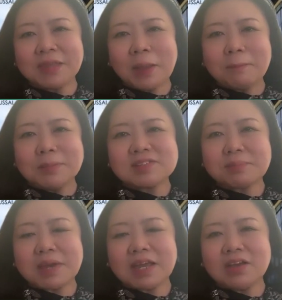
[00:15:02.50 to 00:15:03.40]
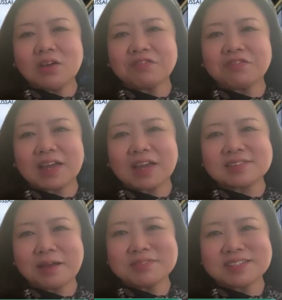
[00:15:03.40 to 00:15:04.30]
Mr. Benny of
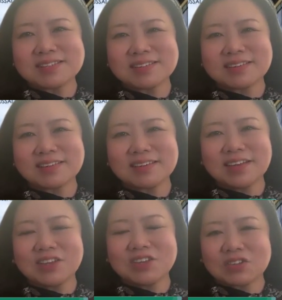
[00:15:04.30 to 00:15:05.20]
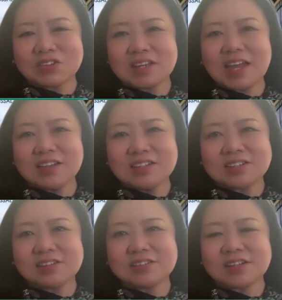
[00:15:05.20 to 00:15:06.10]
ACEPT, Dr. Andy
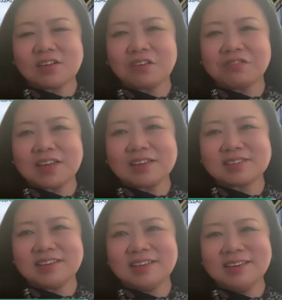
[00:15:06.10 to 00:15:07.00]
Kilda of ACE,